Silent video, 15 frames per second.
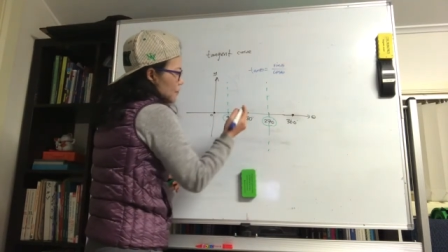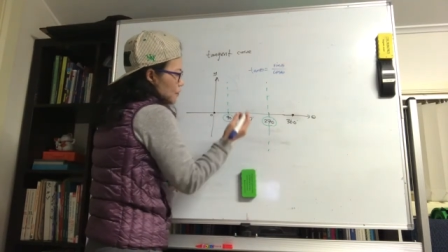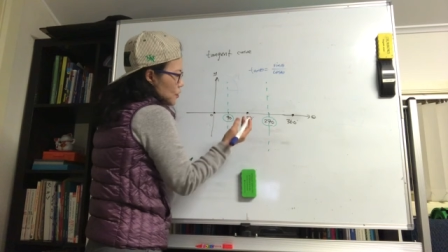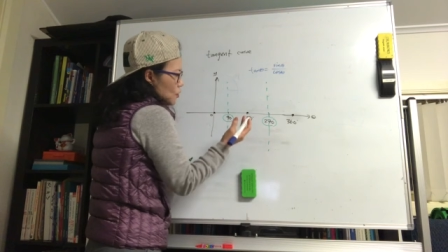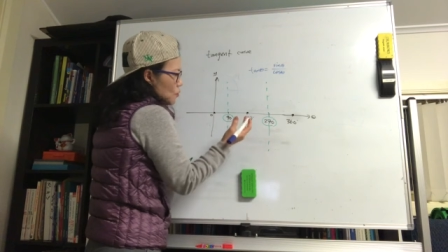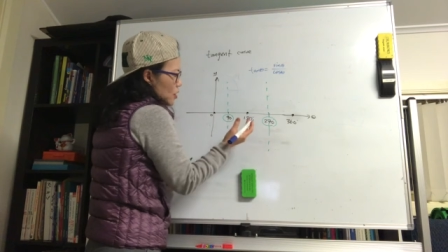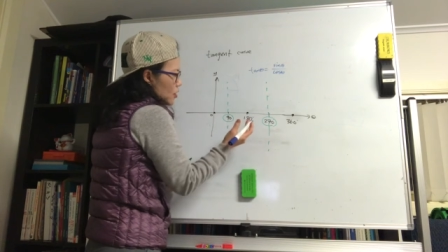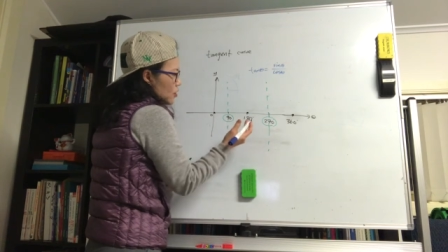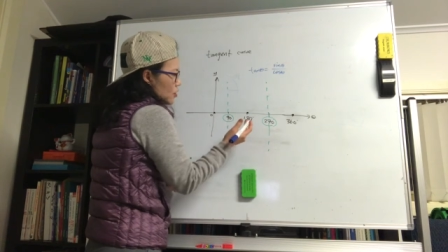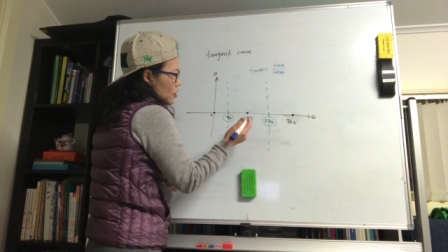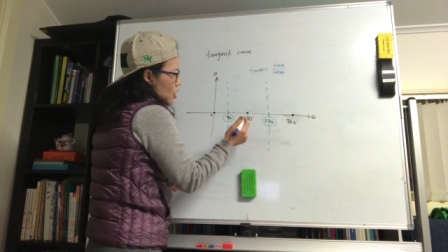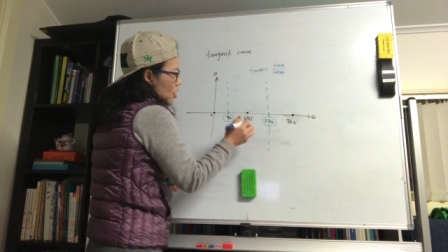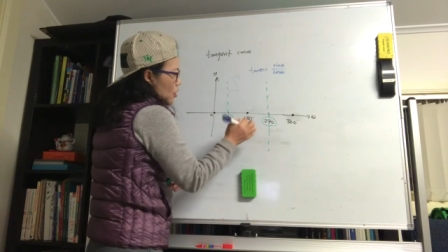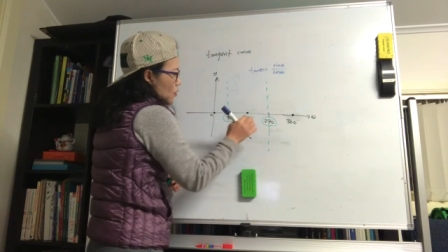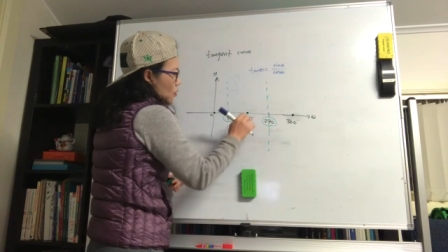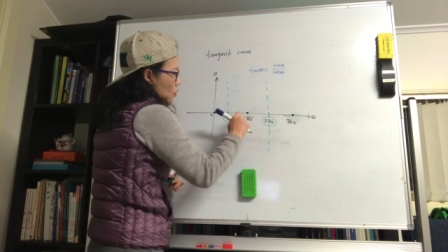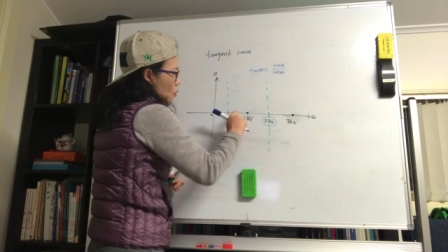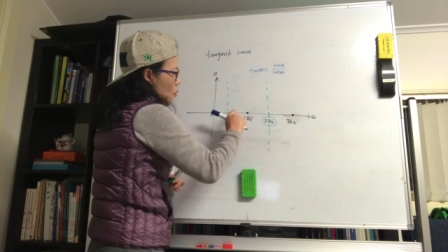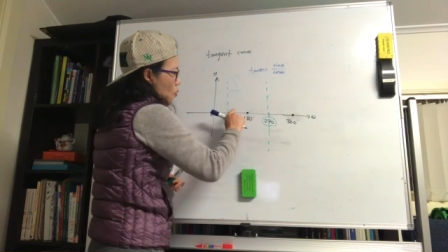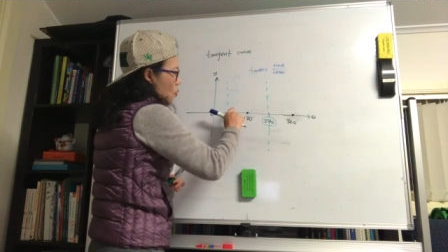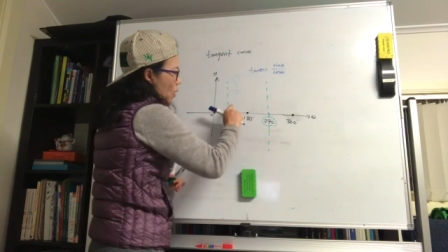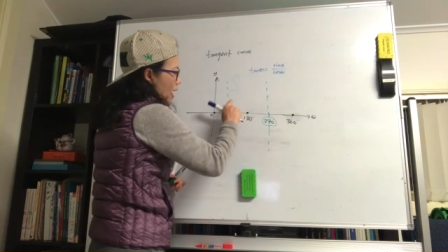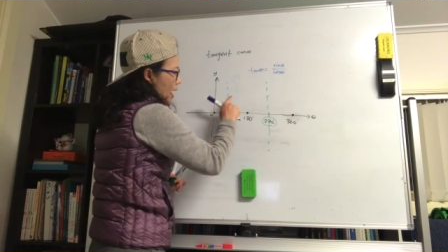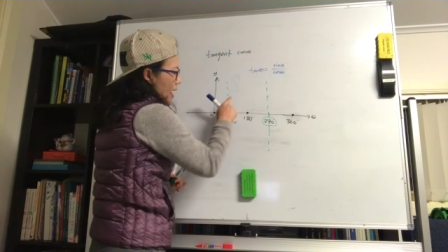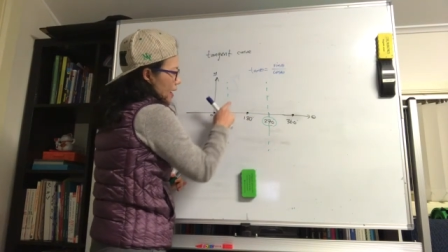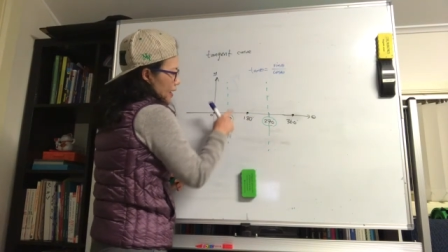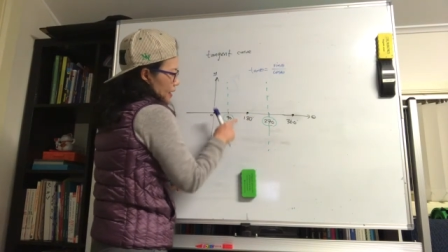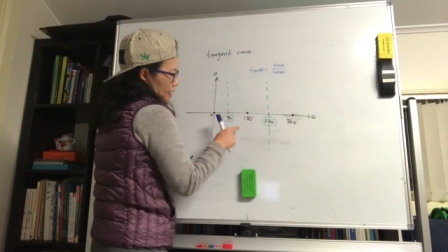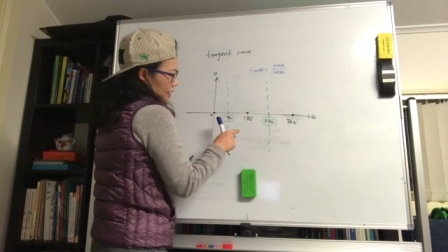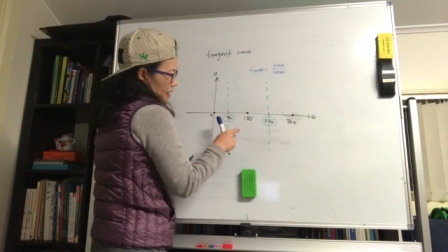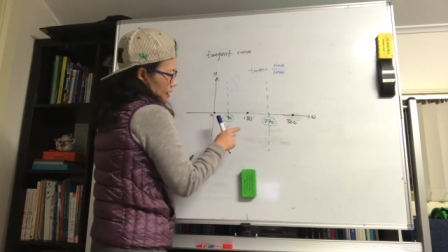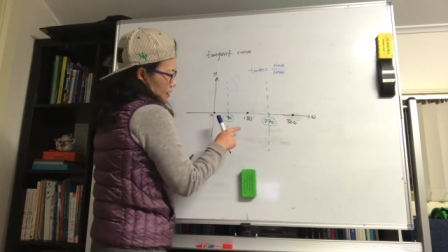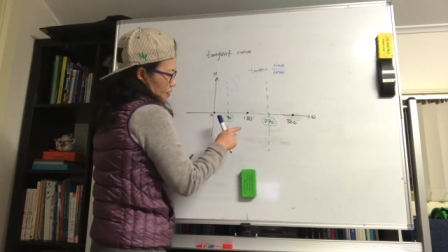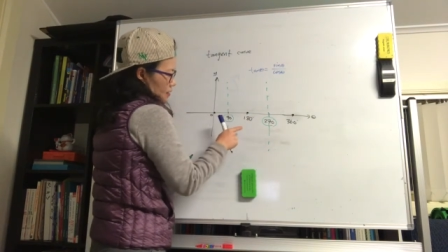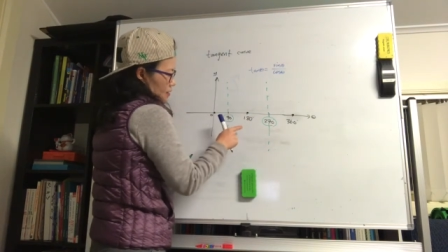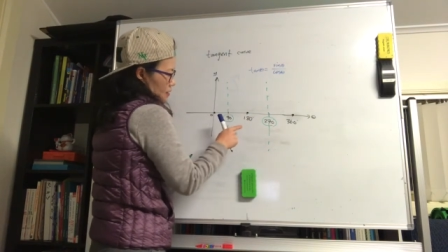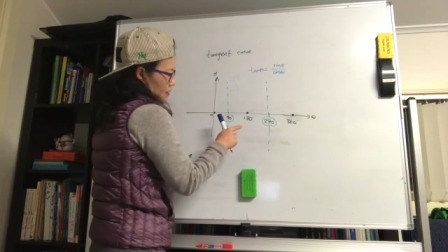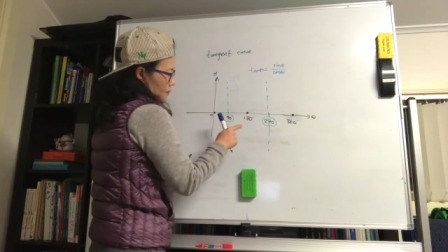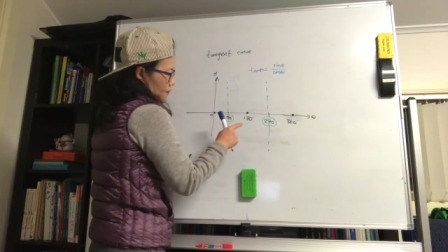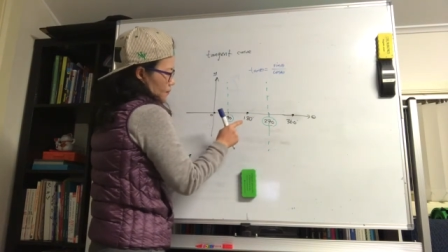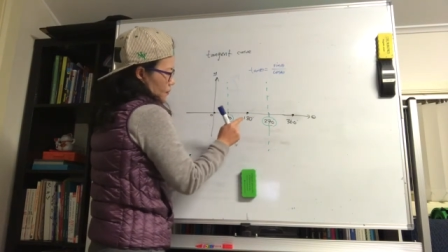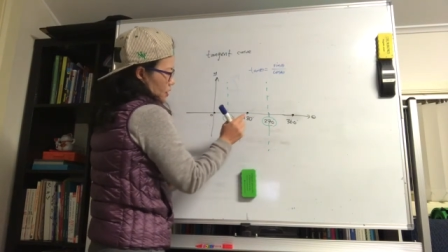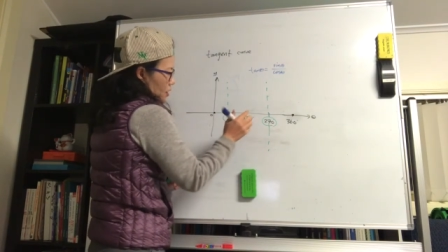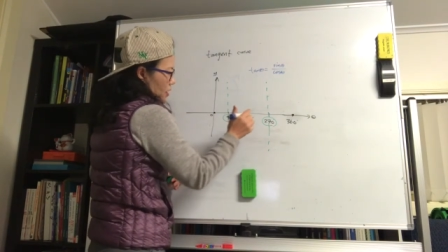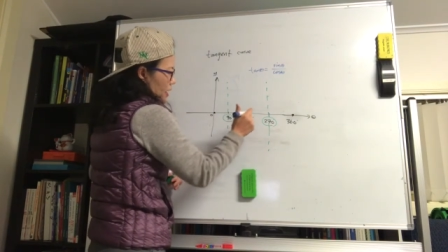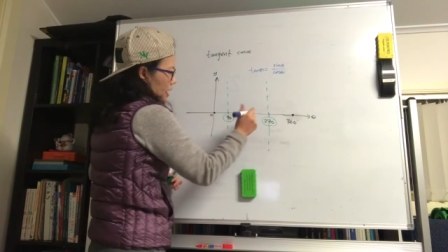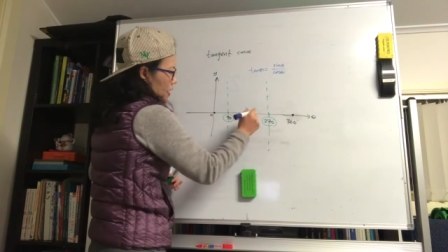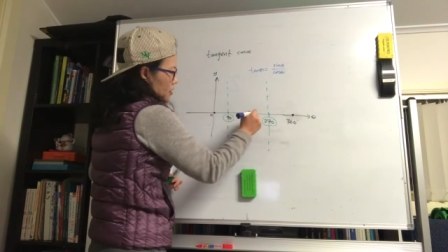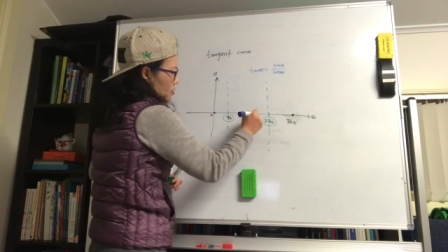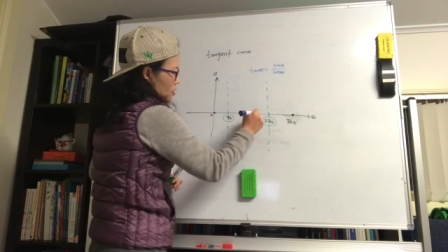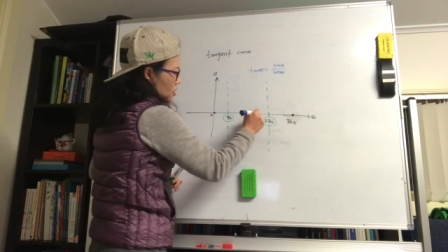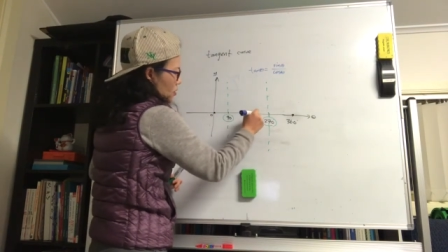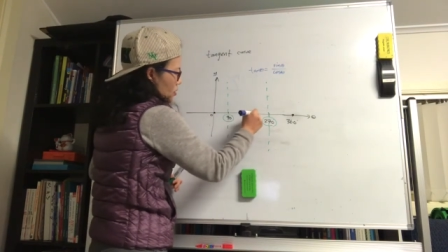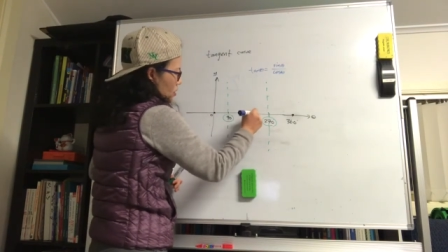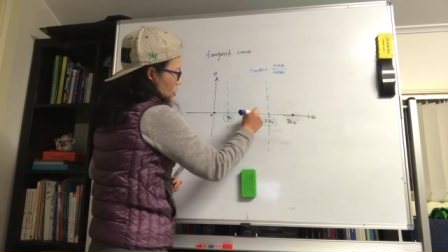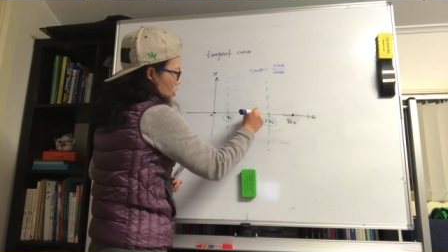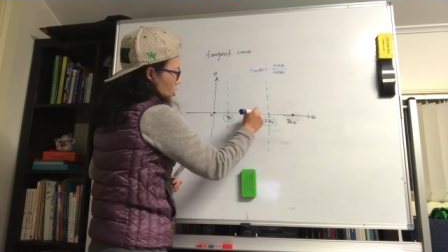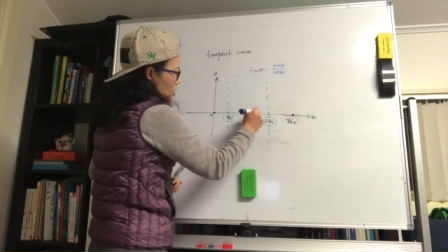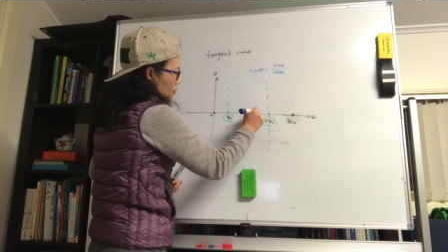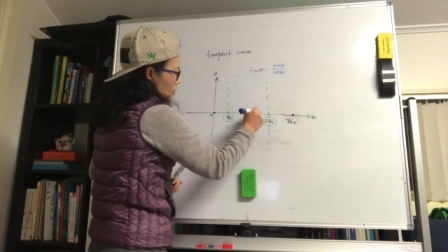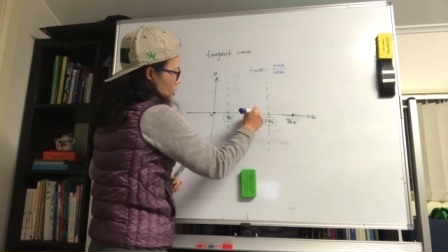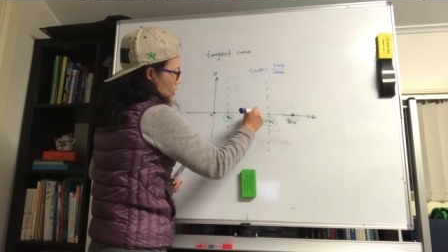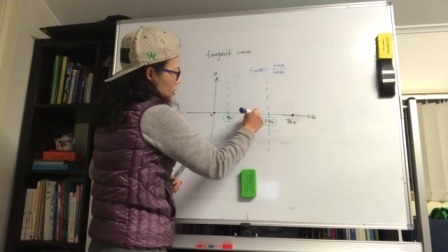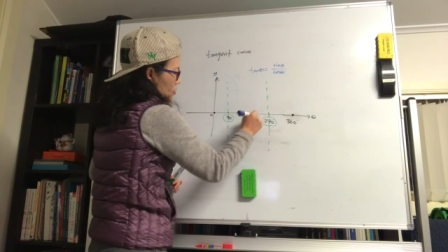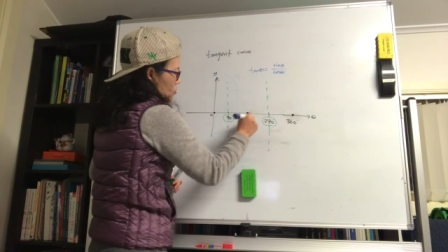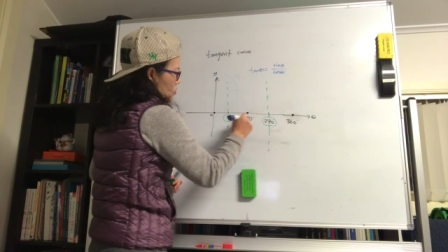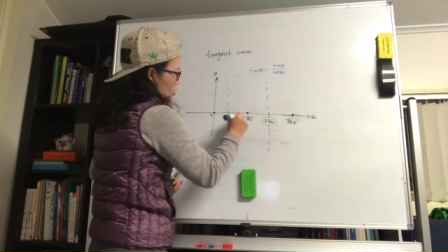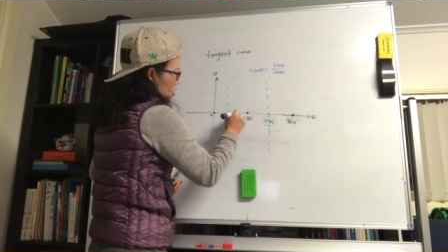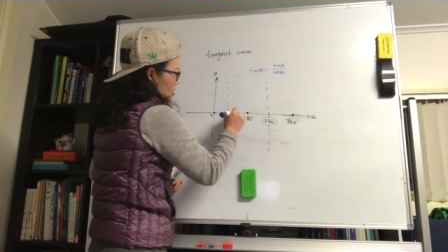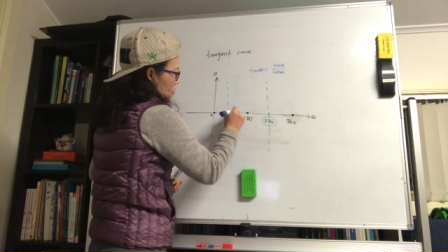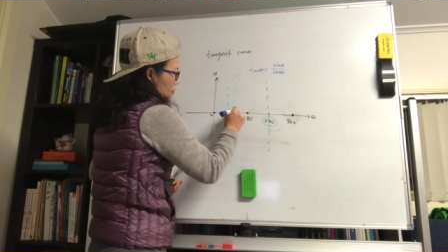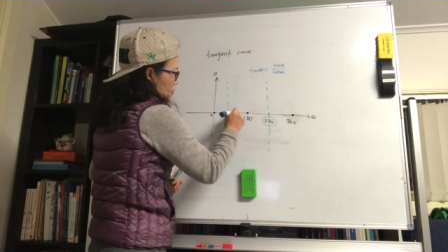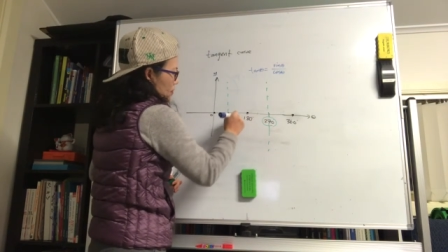you want to know where it is, okay, so I'm gonna do a little bit of